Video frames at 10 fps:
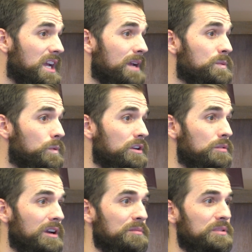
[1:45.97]
It's
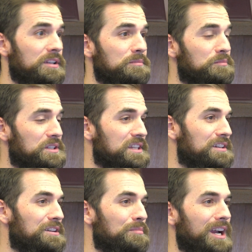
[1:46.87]
something that can take
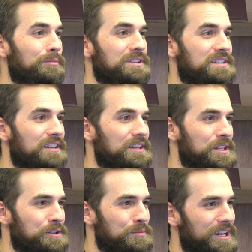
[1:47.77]
over every element of
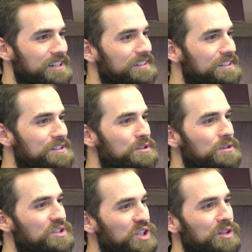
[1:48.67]
our life.
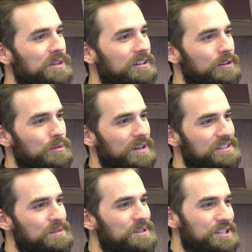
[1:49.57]

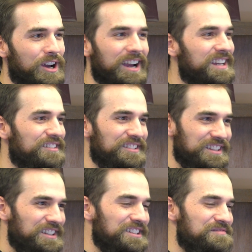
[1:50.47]
Not even if we're
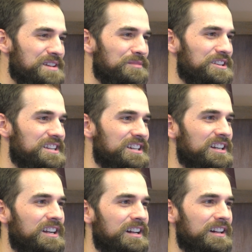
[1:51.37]
trying to, honestly.
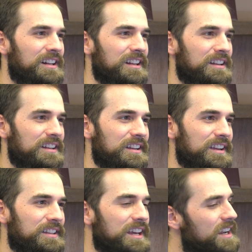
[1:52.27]
There are times where you
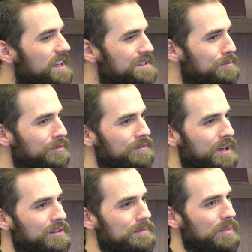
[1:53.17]
might be attending a
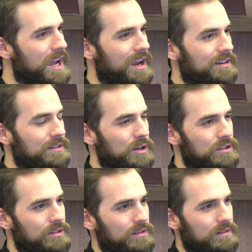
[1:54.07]
Bible study, or
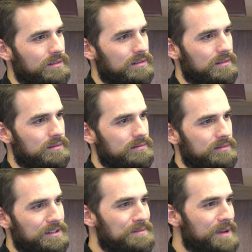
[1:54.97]
you might listen to a
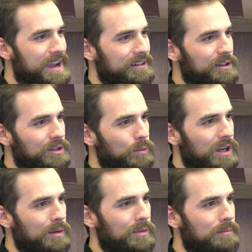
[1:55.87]
sermon, or you might
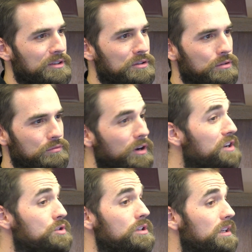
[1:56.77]
just be talking with
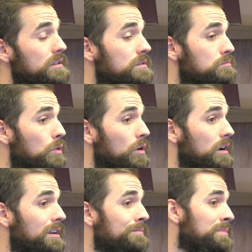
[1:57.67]
another member here,
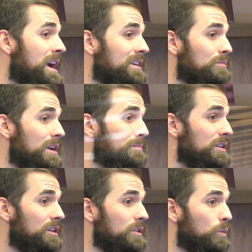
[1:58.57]
and
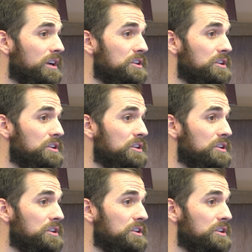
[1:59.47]
that has a